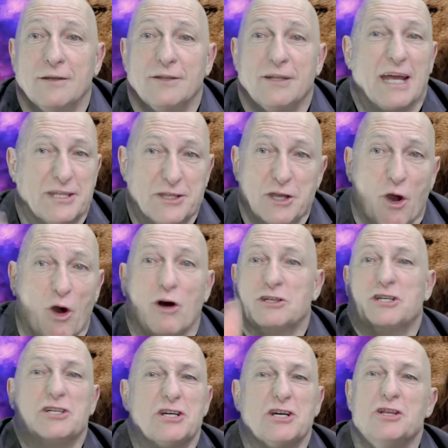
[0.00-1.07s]
It, the
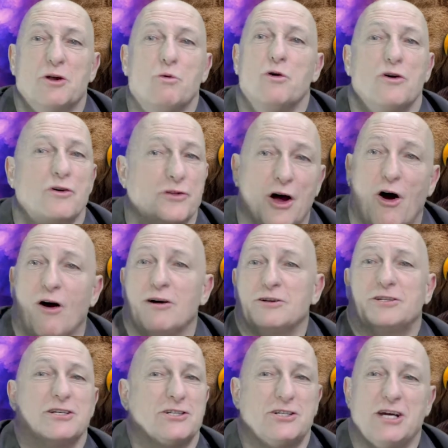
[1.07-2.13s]
answer's in the word, the
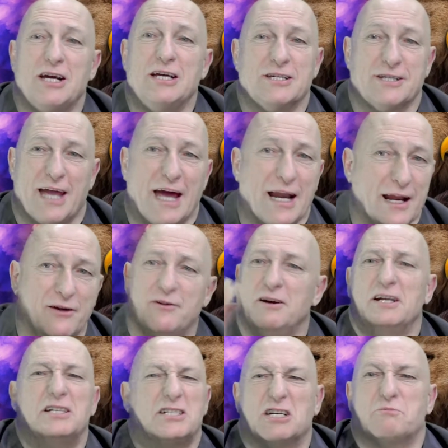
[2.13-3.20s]
answer's Jesus. Hallelujah,
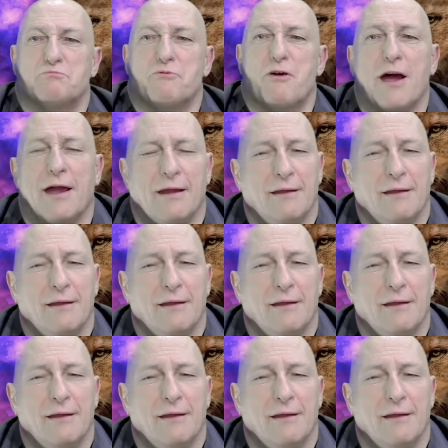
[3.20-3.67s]
let's just pray.